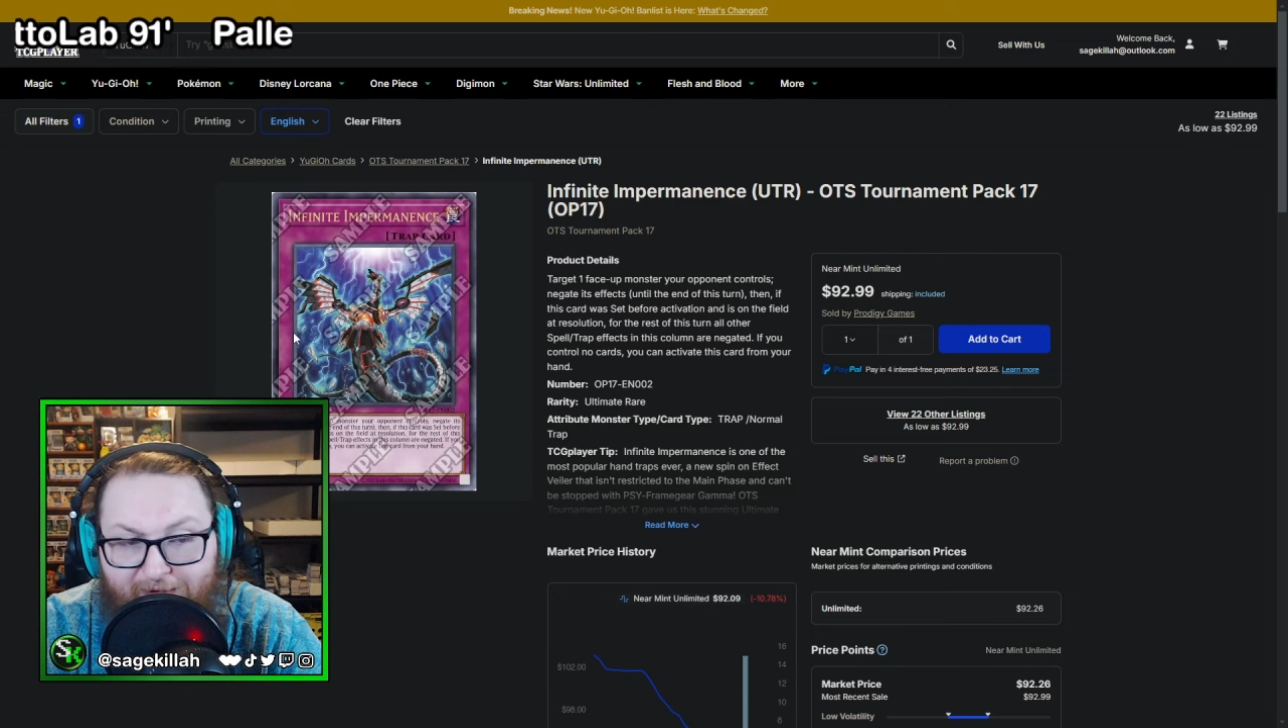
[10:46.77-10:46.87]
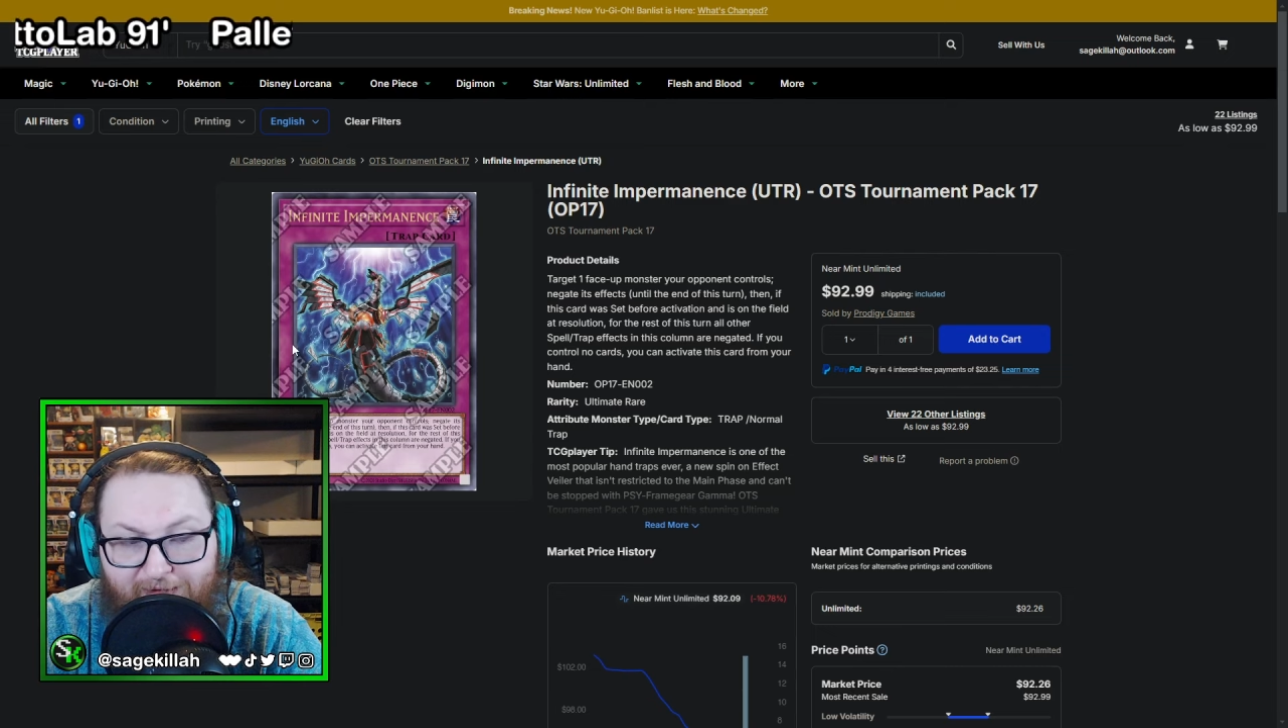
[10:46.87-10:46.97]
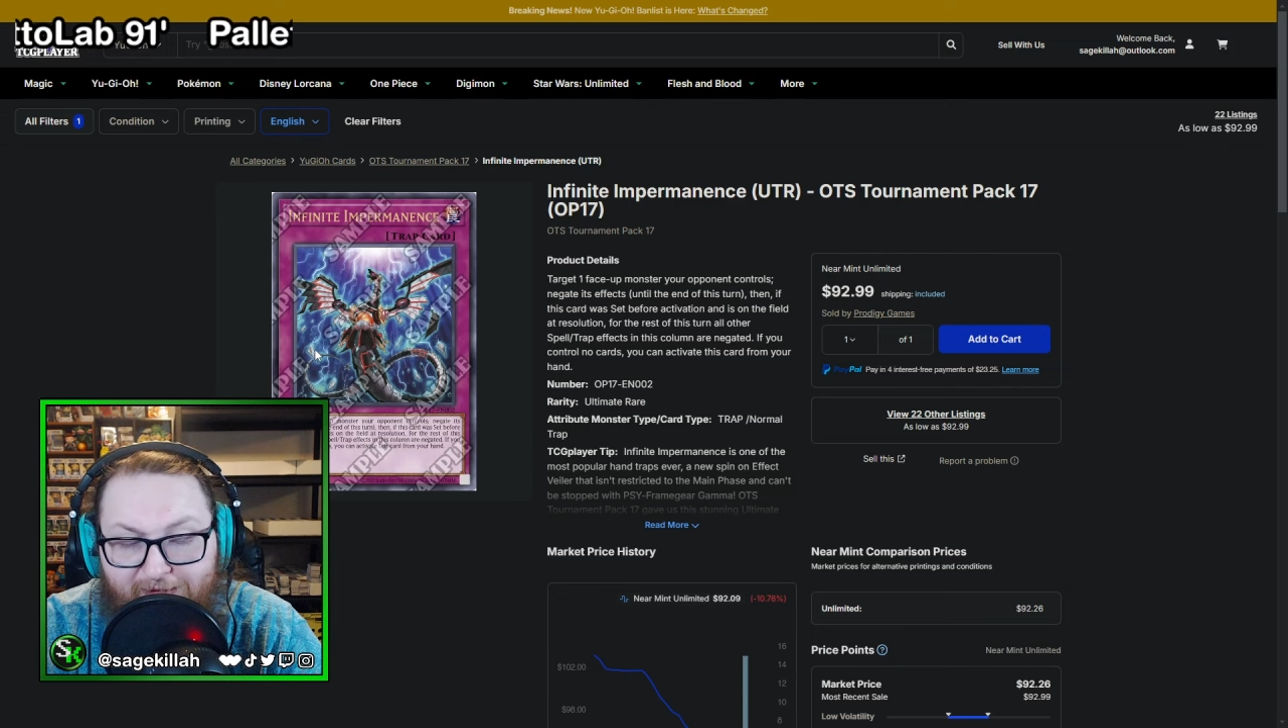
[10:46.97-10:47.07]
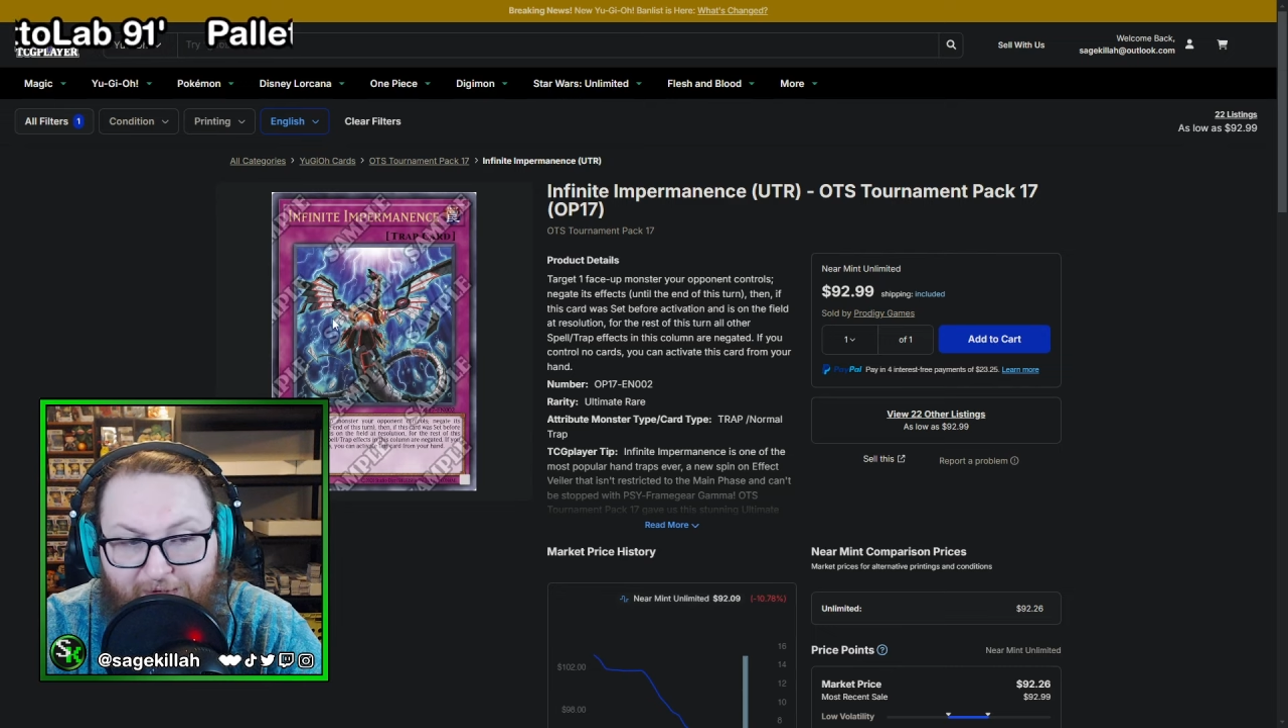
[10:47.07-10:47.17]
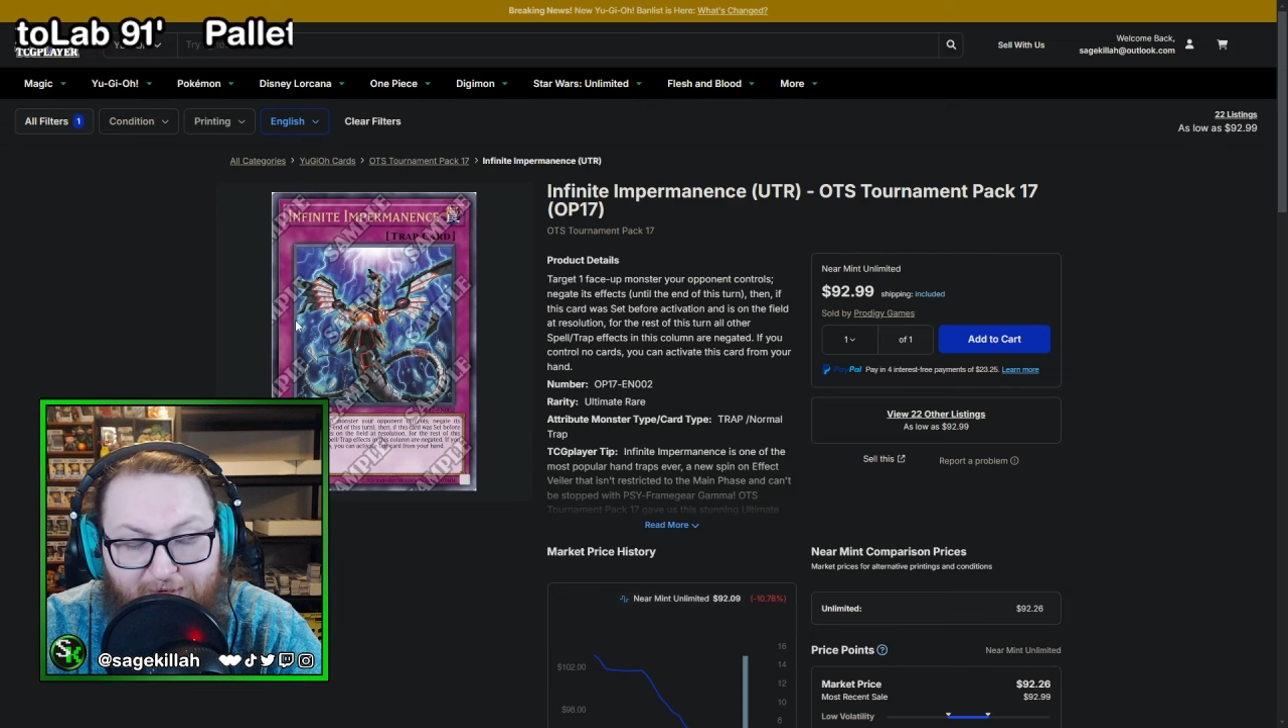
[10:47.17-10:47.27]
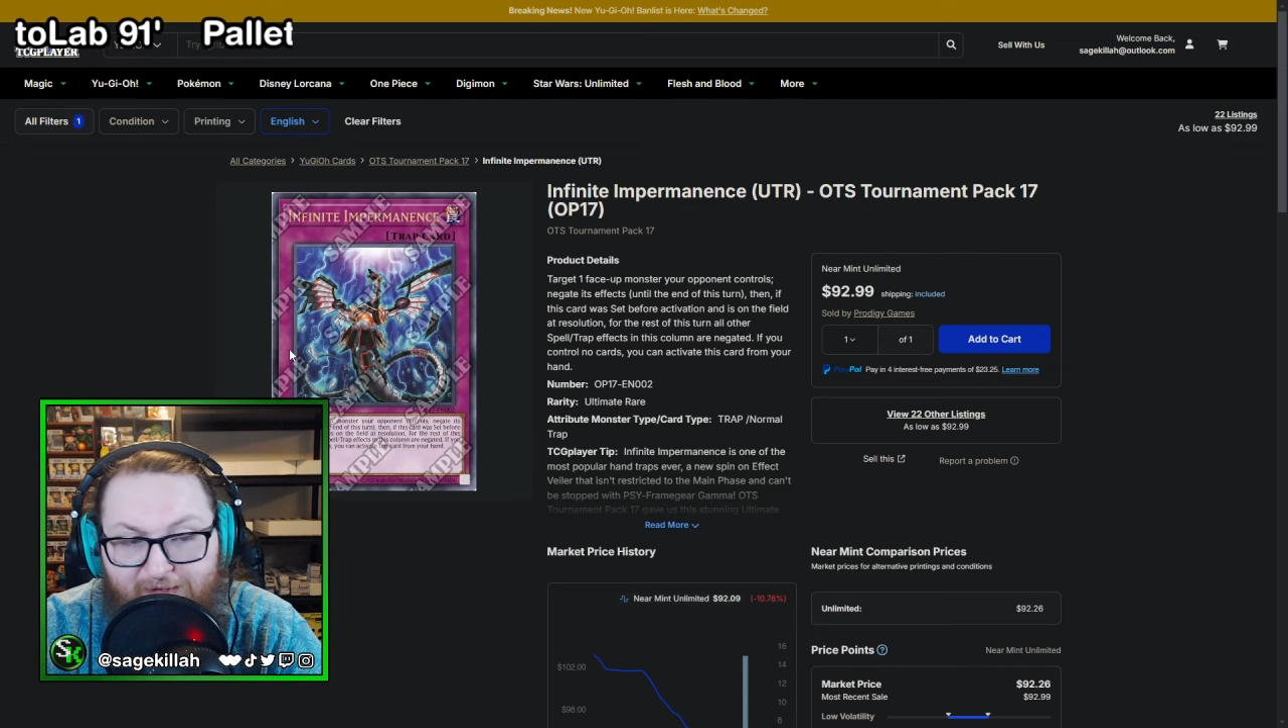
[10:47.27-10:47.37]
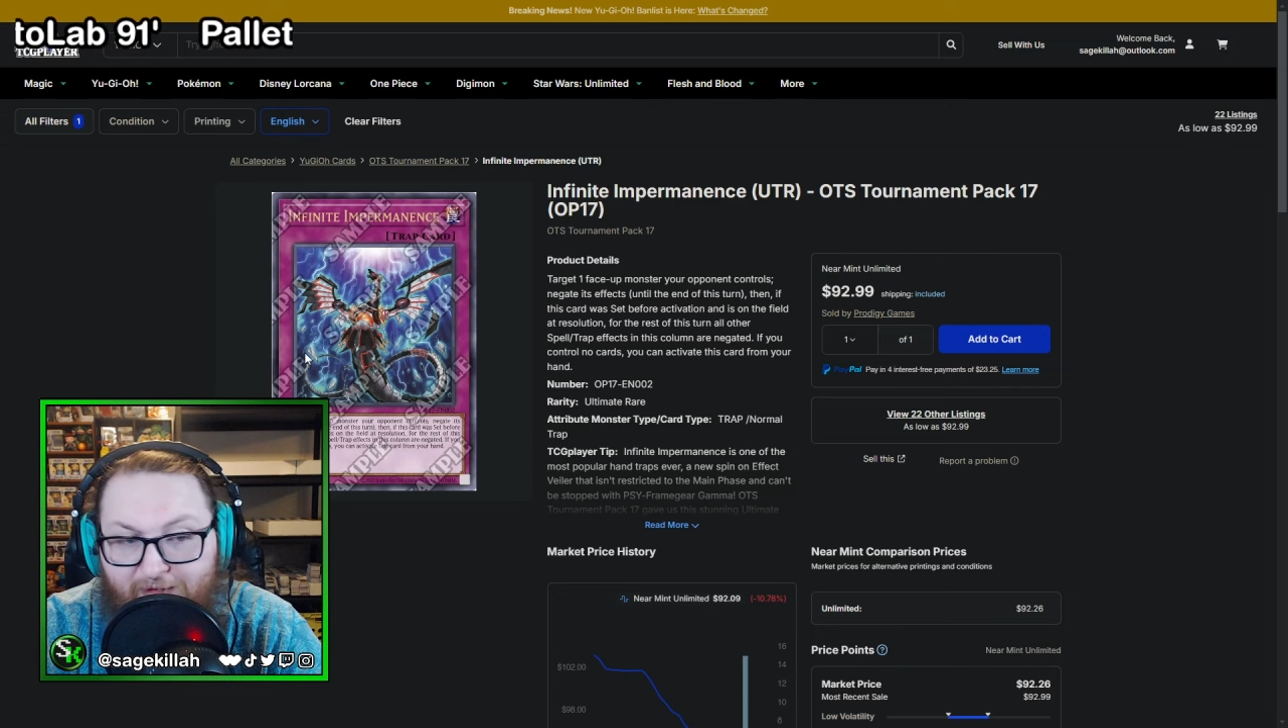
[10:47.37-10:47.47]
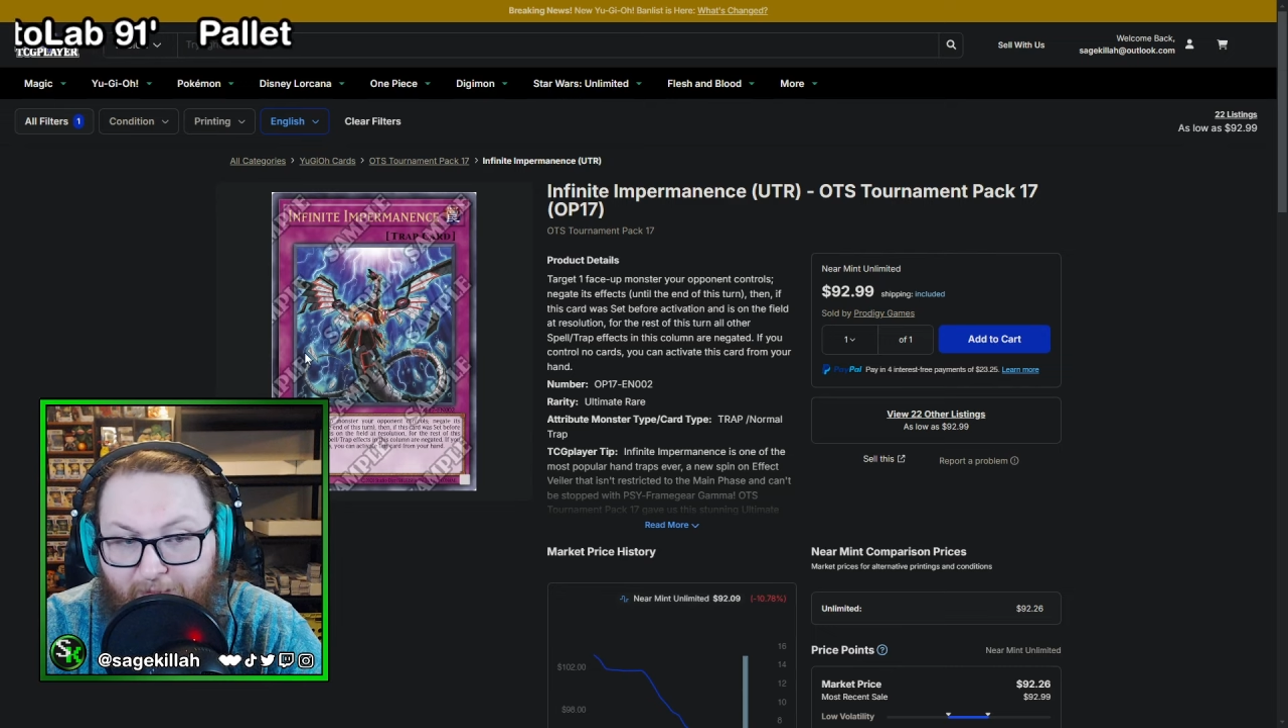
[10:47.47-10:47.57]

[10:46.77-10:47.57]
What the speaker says: These look so